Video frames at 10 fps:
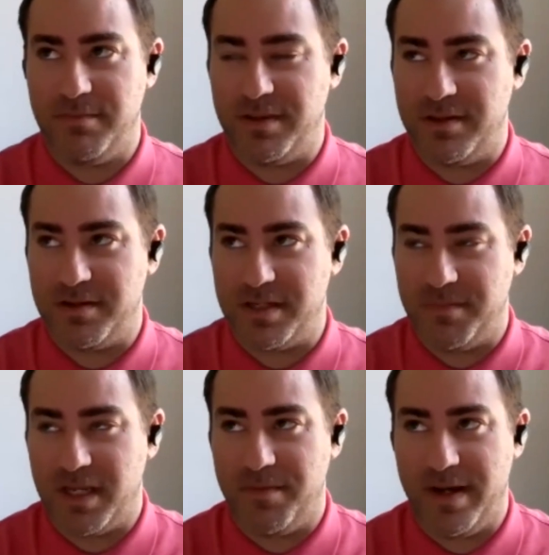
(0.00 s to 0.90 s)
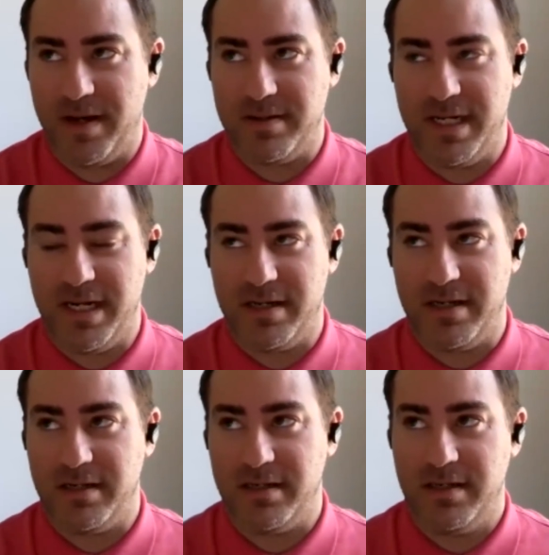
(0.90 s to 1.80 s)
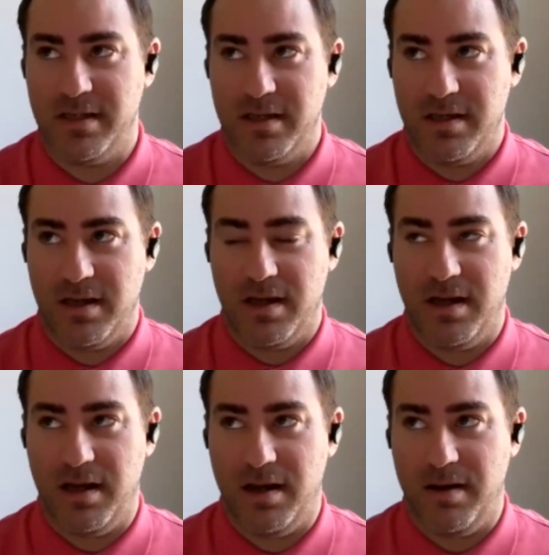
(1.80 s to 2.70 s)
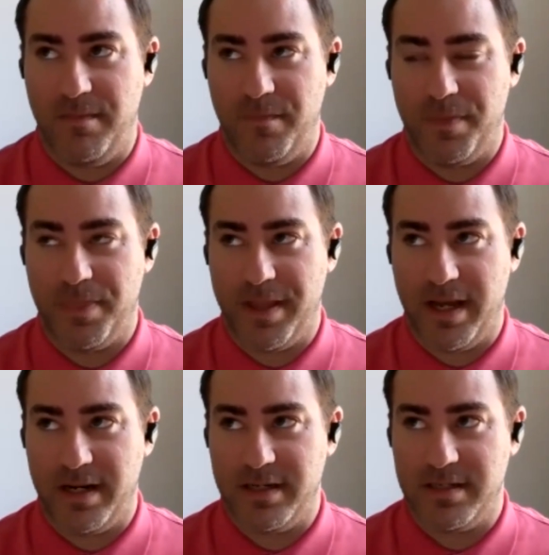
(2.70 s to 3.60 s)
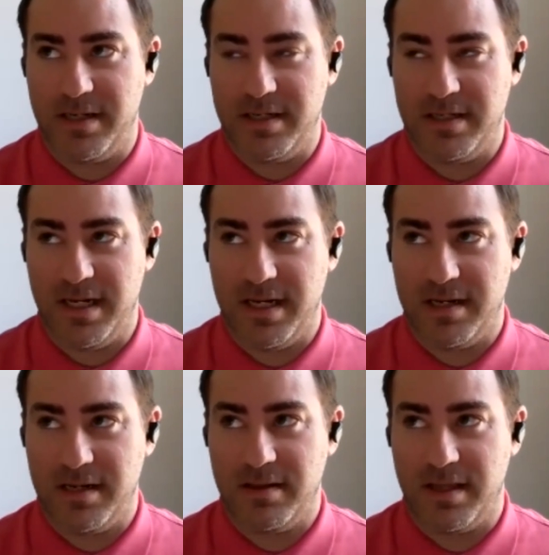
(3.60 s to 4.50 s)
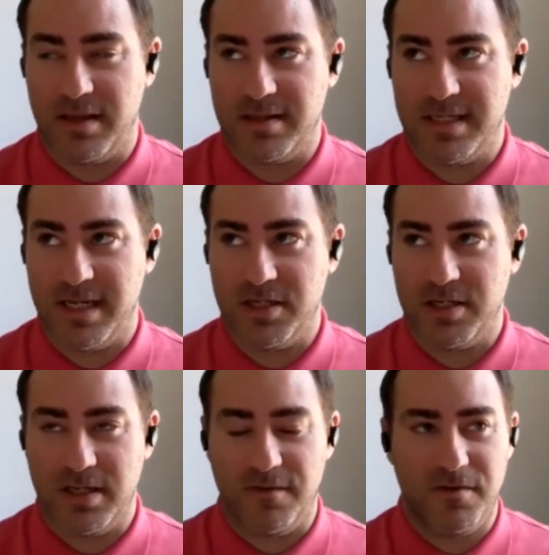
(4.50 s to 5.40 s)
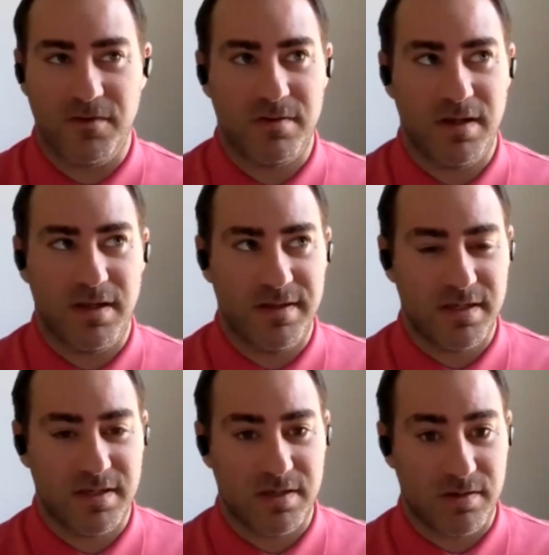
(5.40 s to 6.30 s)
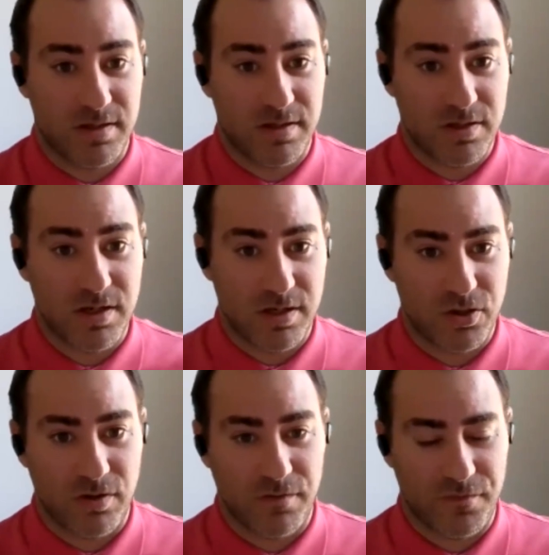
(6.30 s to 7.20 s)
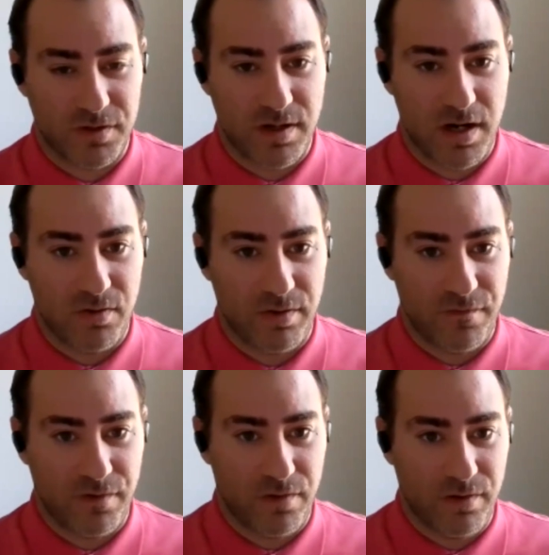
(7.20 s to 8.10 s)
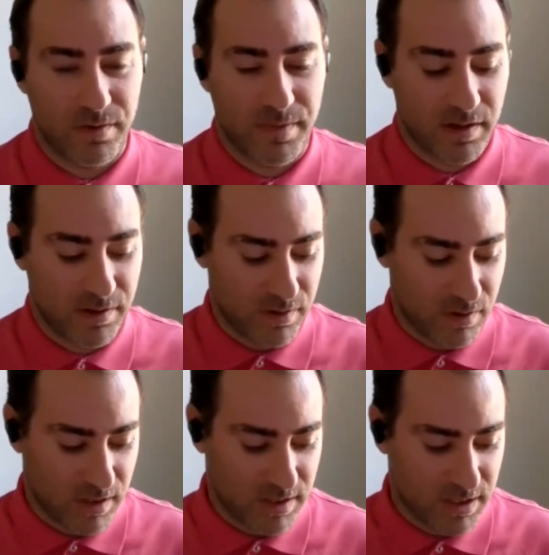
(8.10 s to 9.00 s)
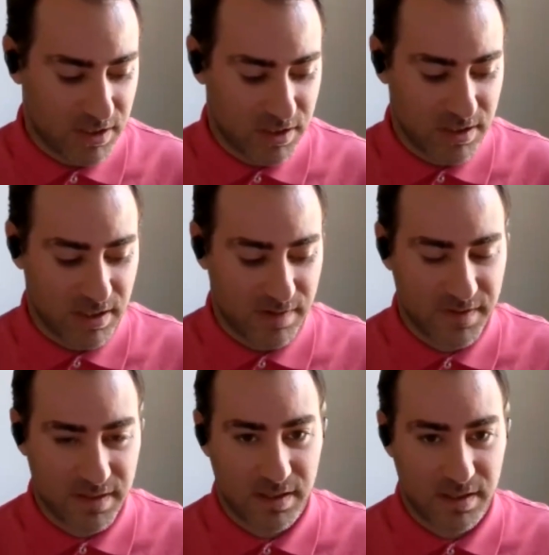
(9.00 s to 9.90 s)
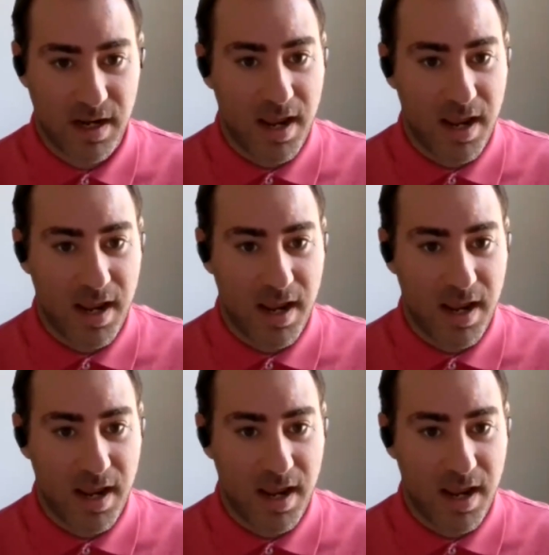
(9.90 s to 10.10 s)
there's something about data that it take, like, essentially, if you, and this isn't true of not only Foothold but other organizations that I've seen